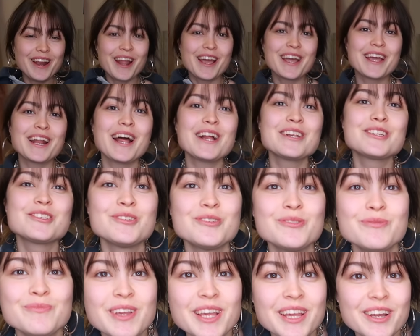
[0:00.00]
an
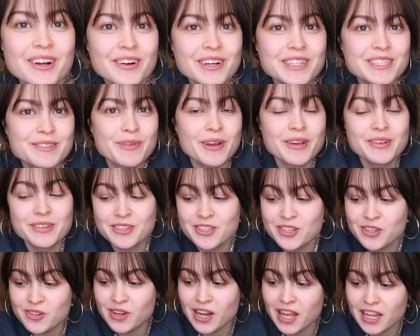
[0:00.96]
actual meal as
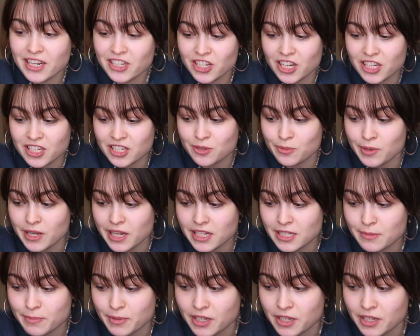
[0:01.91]
opposed to like just sweets,